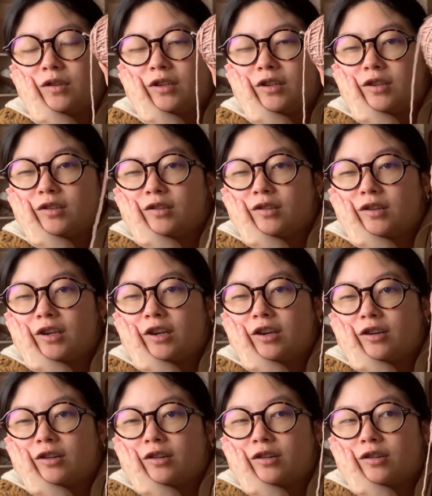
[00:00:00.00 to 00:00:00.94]
I think
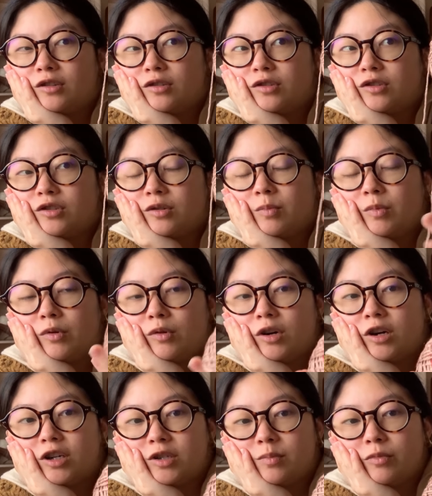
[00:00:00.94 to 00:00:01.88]
like a
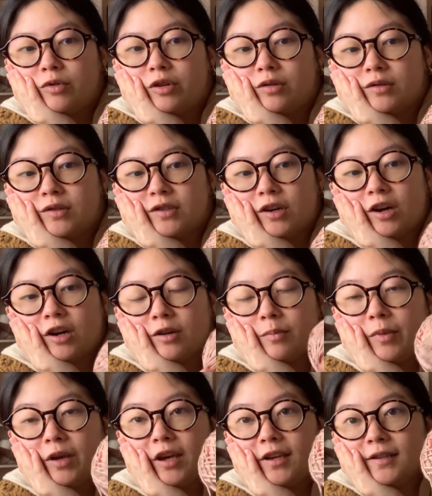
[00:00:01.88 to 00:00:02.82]
superwash merino
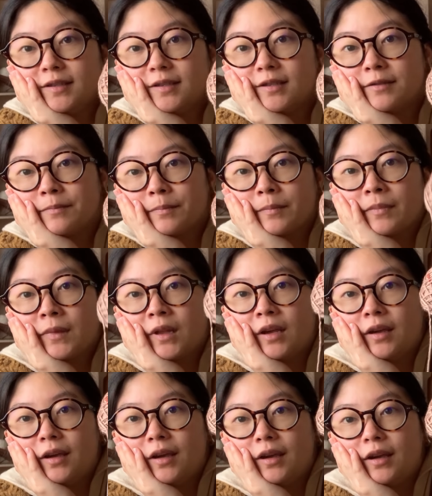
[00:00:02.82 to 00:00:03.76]
sock base,
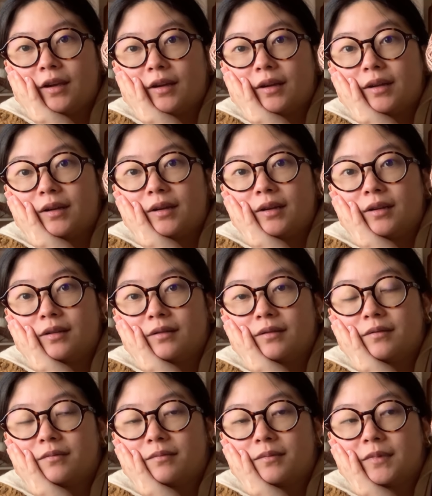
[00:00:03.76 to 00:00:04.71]

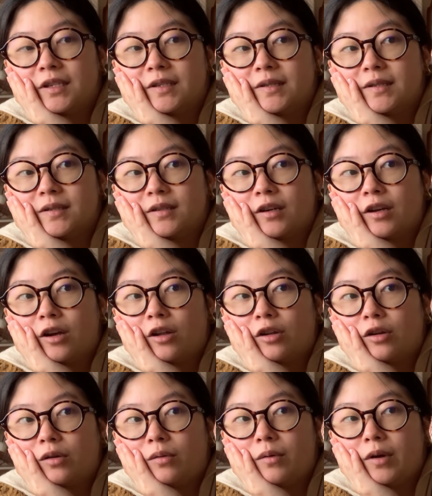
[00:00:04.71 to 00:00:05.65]
and this is the
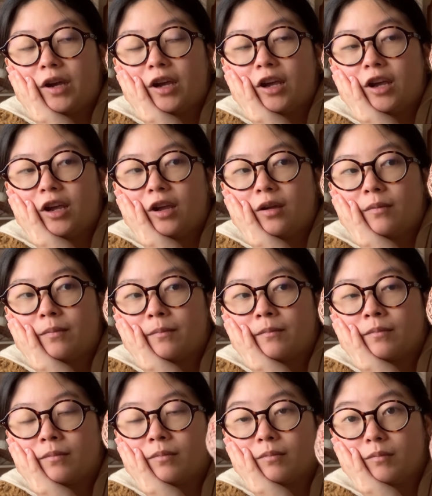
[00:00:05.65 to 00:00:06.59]
colorway
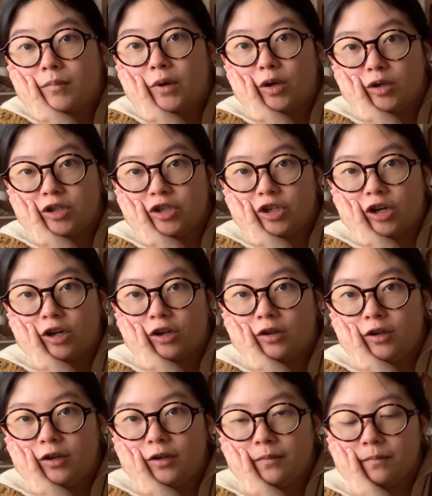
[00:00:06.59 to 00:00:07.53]
Mocha
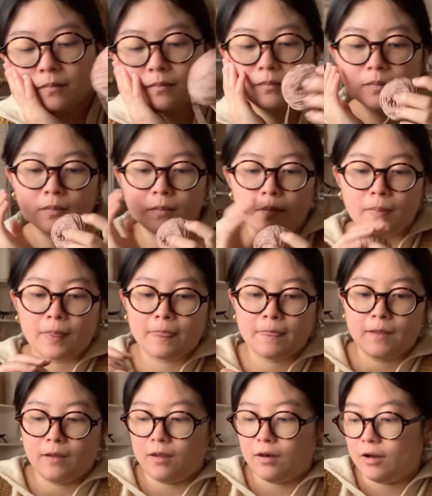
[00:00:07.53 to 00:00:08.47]
Chocolate.
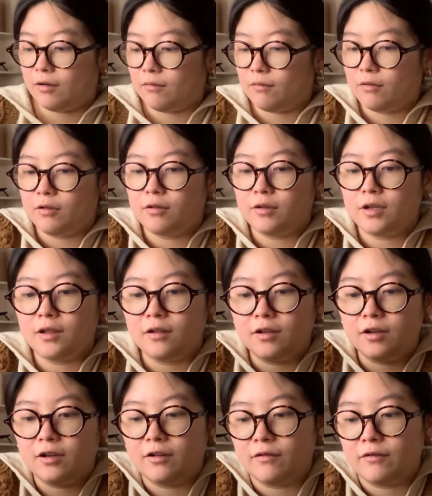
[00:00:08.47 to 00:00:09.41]
And I really
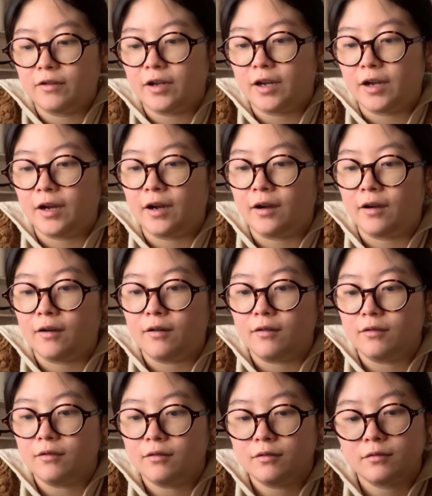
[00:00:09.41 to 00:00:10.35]
love
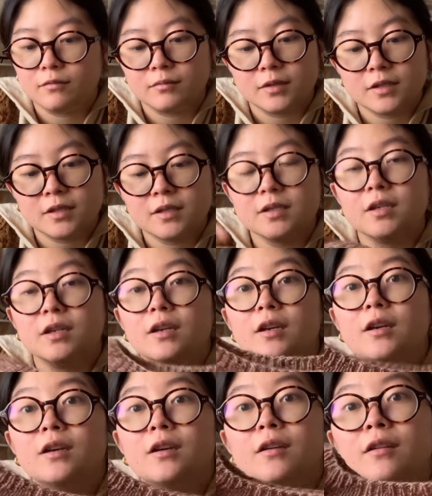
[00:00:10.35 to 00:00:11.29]
how, let me see,
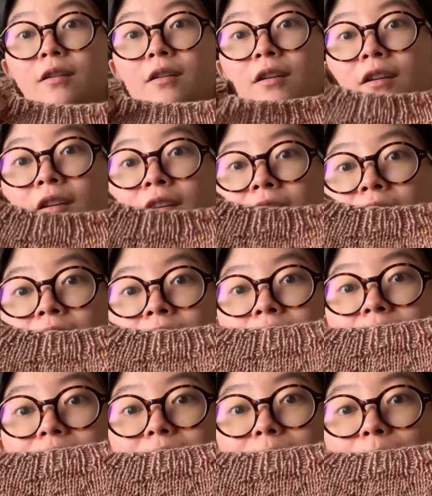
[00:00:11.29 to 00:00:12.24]

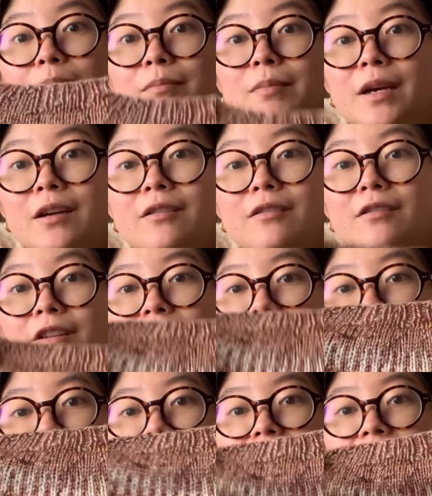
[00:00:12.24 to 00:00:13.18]

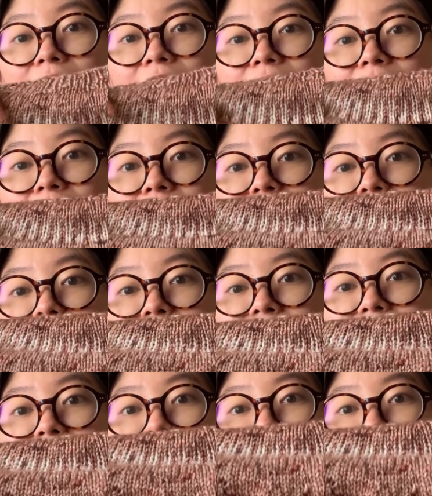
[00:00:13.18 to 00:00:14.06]
speckly it is,